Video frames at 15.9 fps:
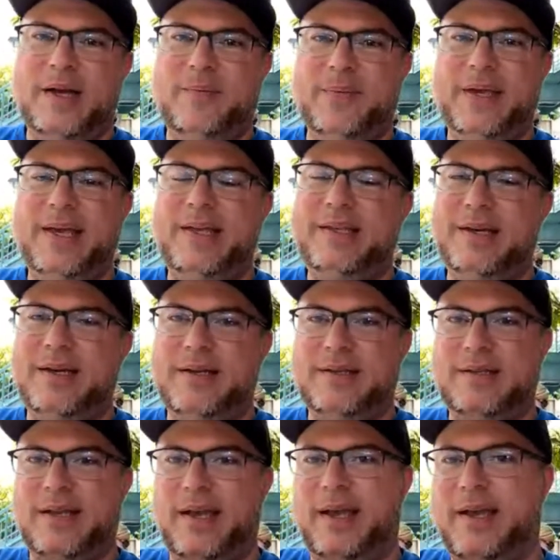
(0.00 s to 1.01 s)
He does
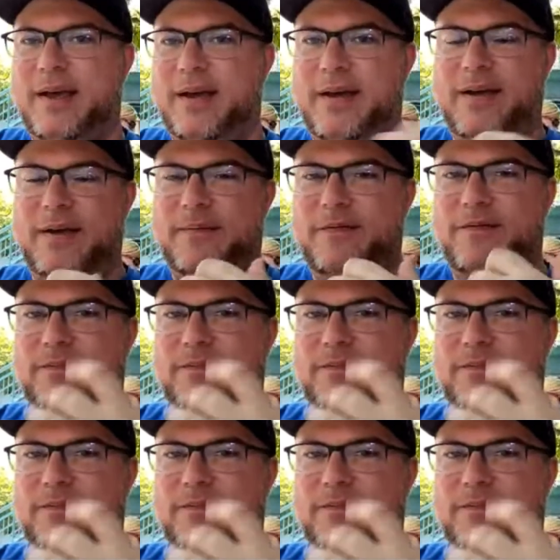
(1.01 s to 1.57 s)
video